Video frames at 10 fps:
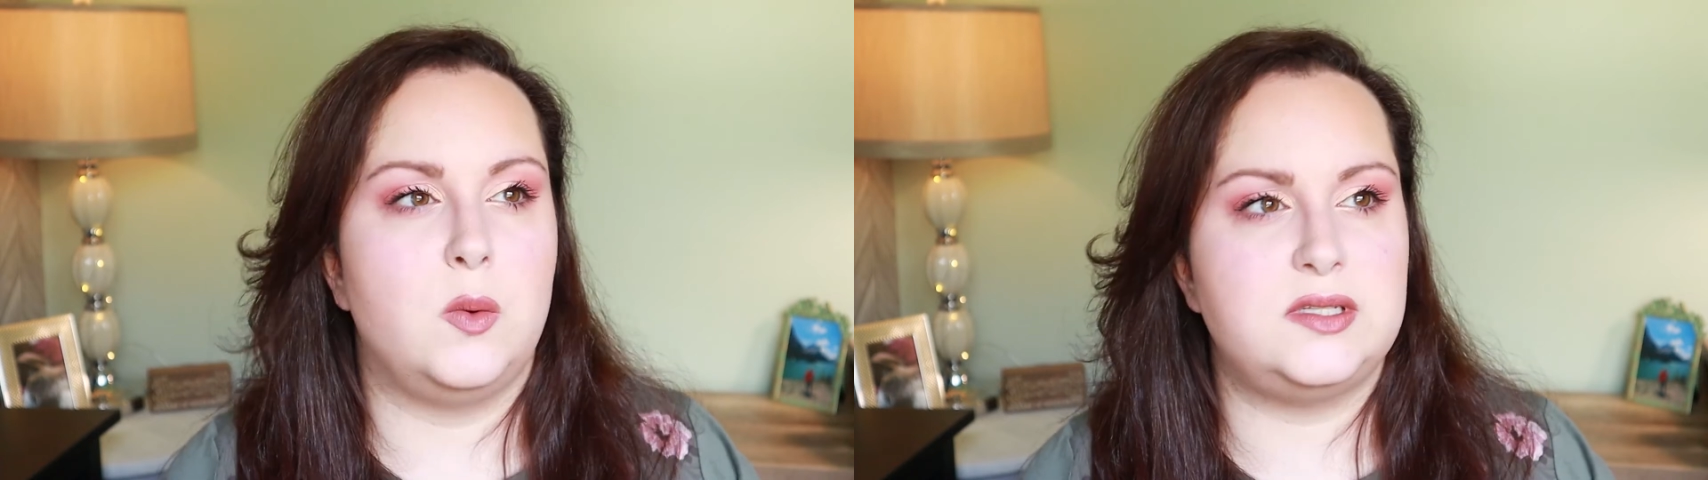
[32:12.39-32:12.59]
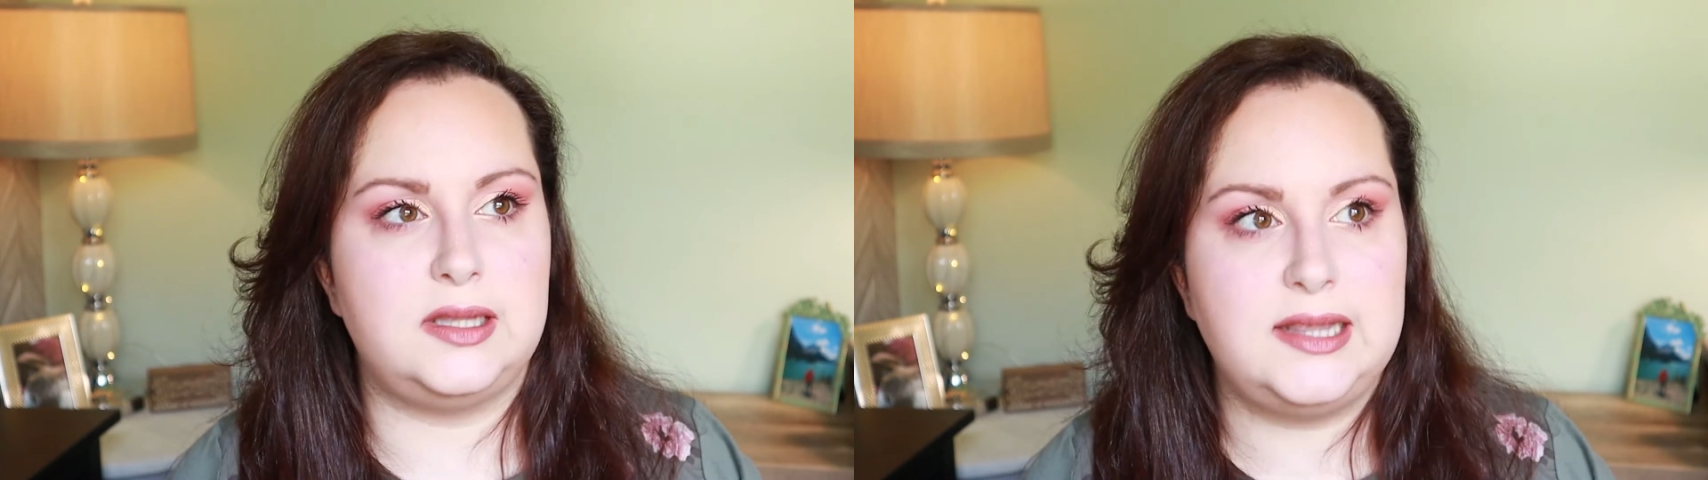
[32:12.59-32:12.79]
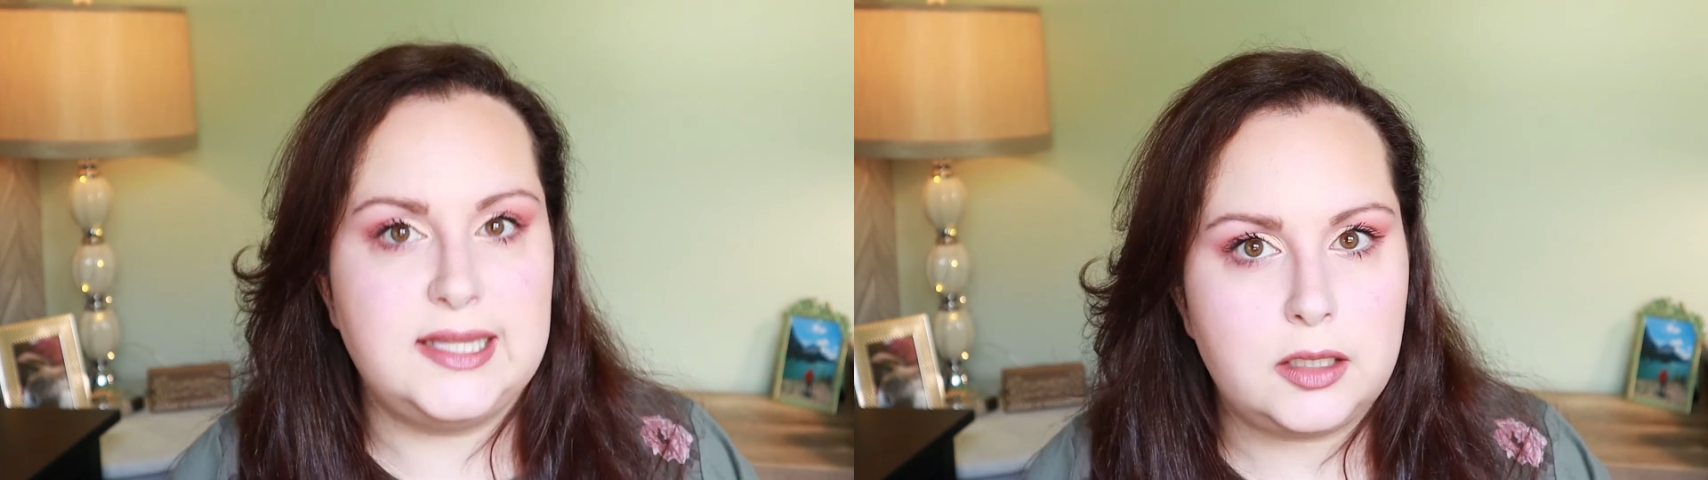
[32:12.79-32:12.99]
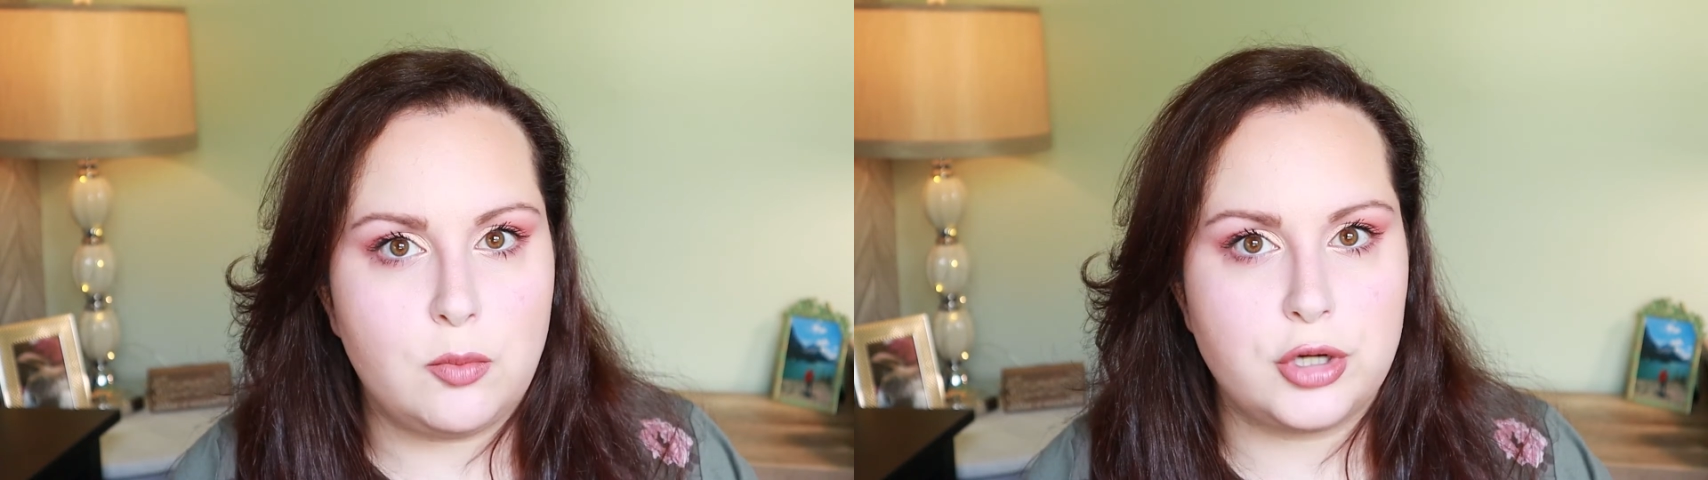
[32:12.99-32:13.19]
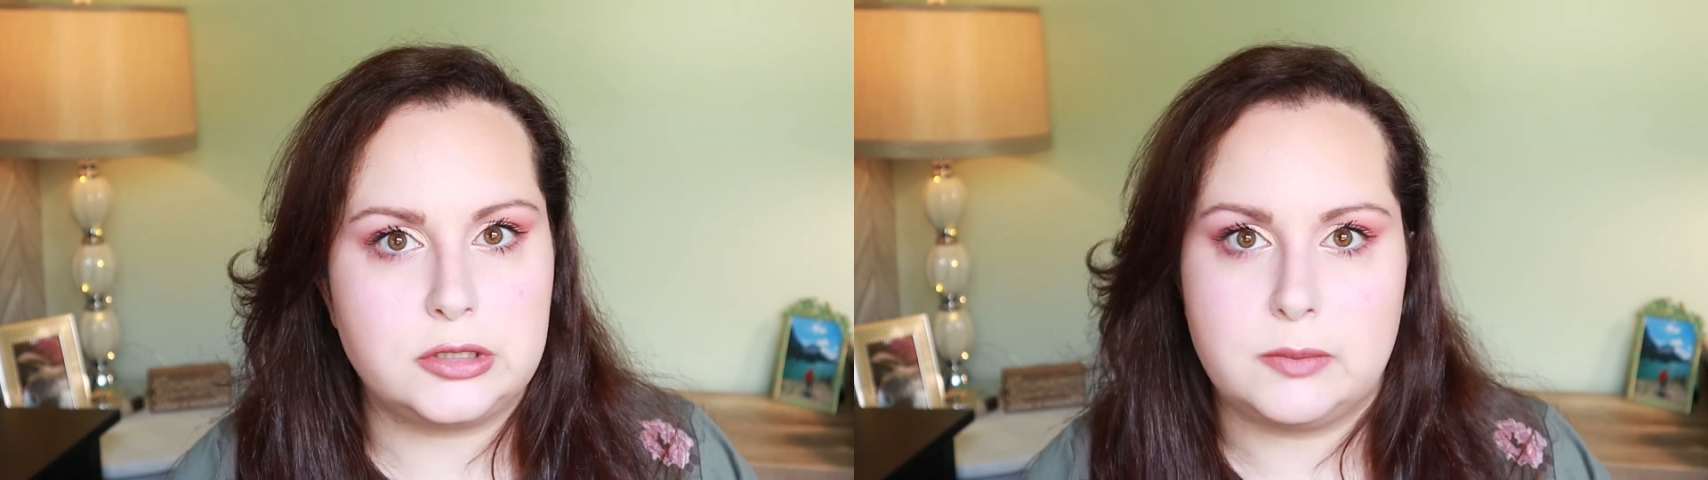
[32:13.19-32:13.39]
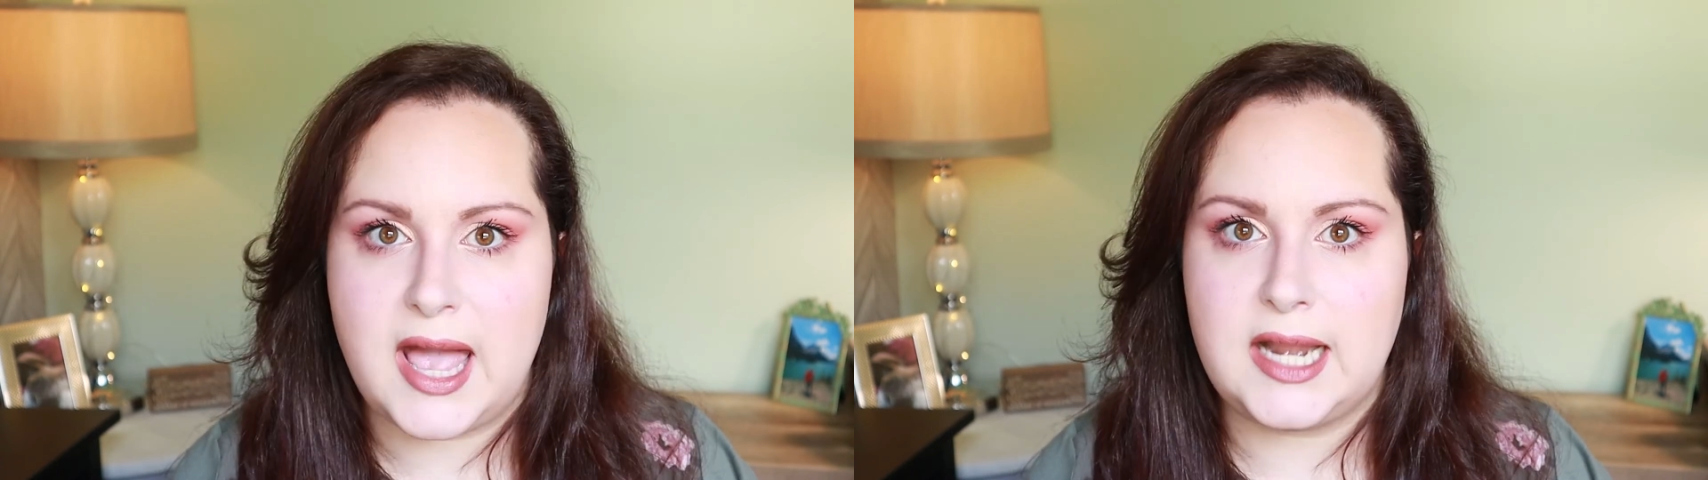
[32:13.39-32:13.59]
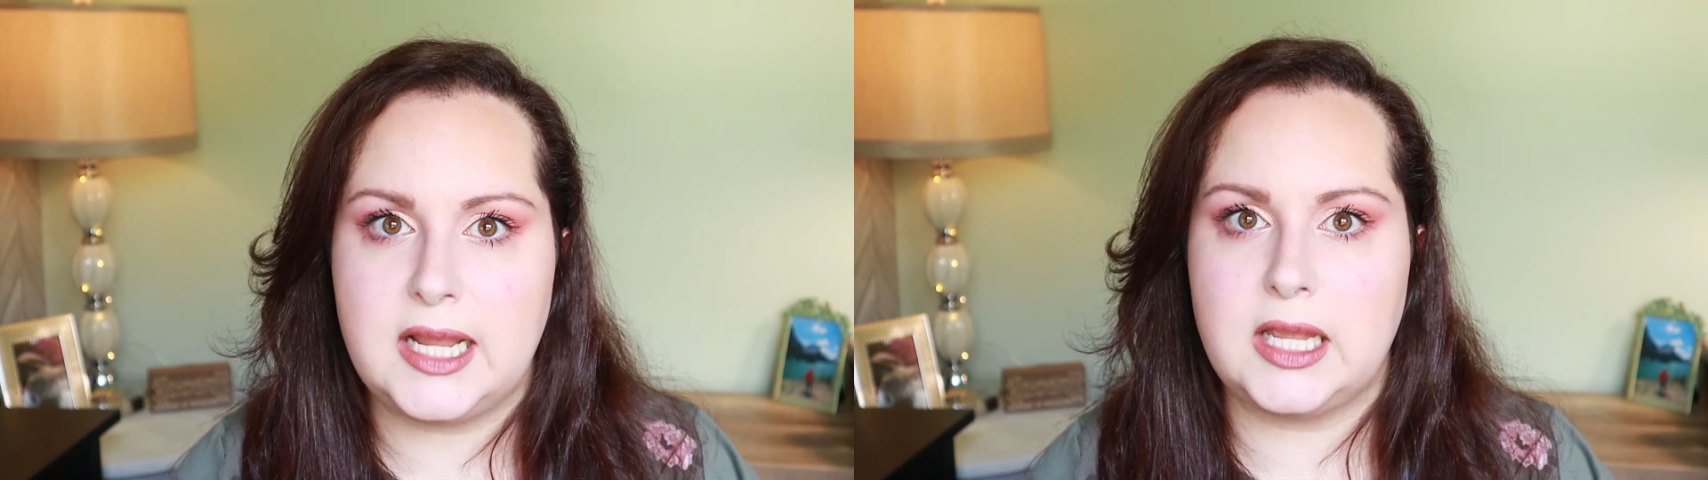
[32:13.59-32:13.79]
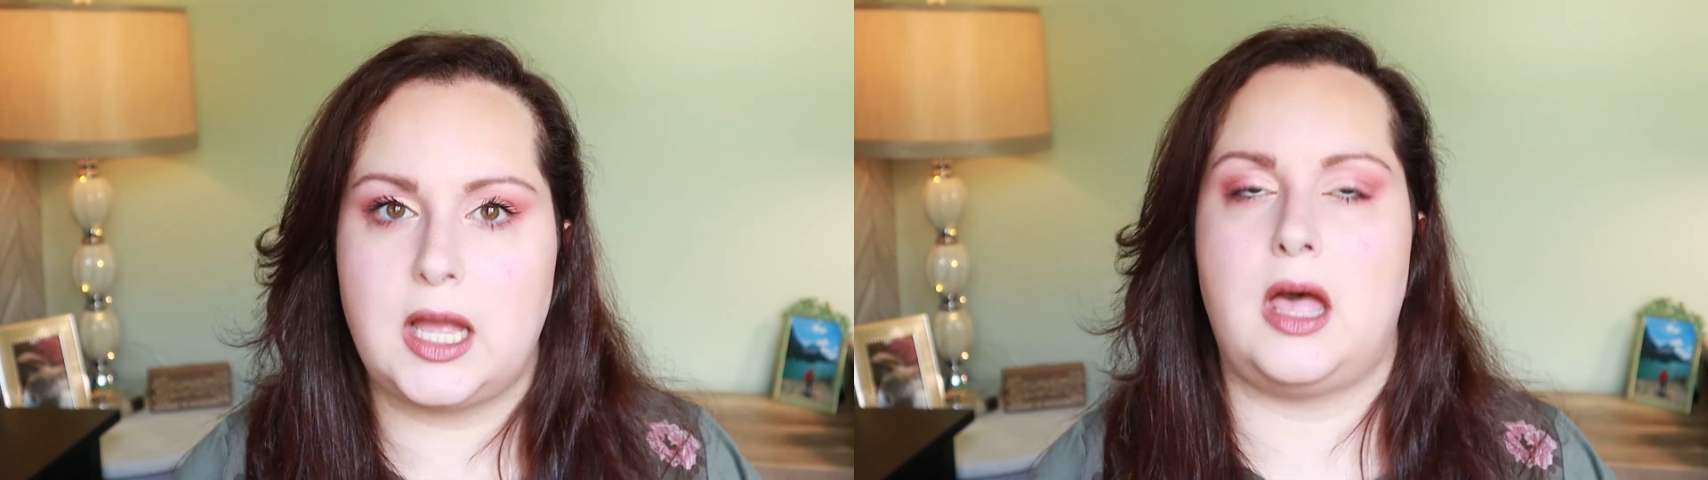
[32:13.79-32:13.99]
was a little more
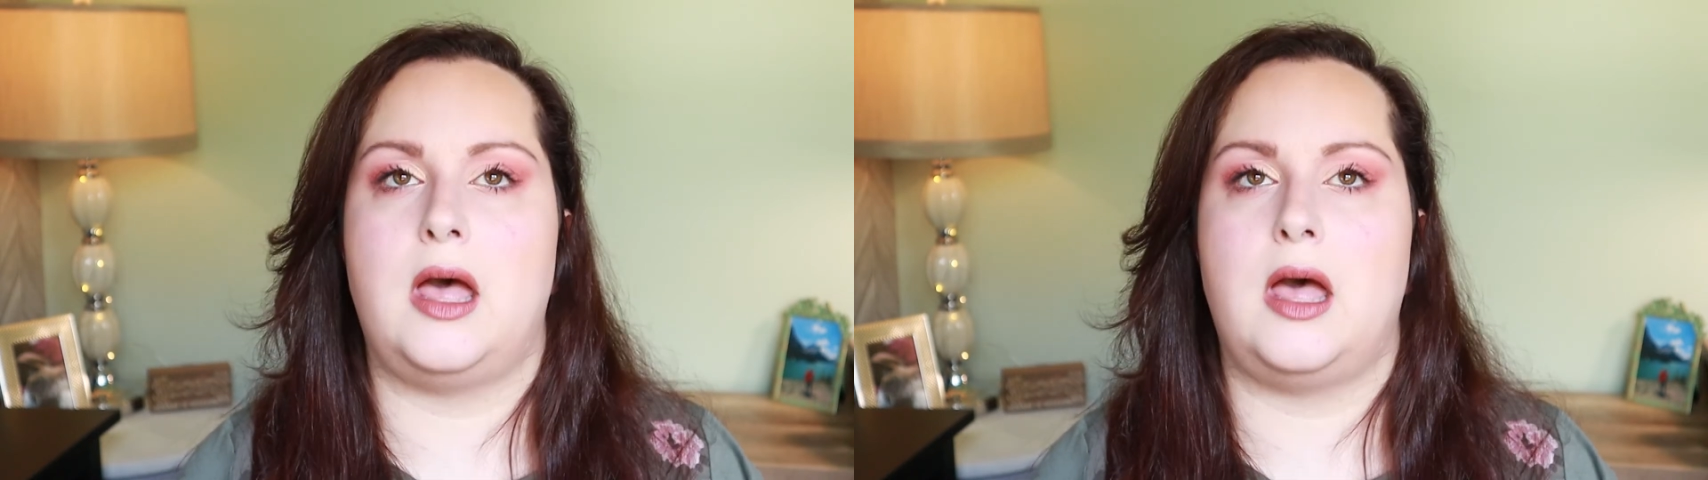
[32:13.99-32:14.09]
dramatic.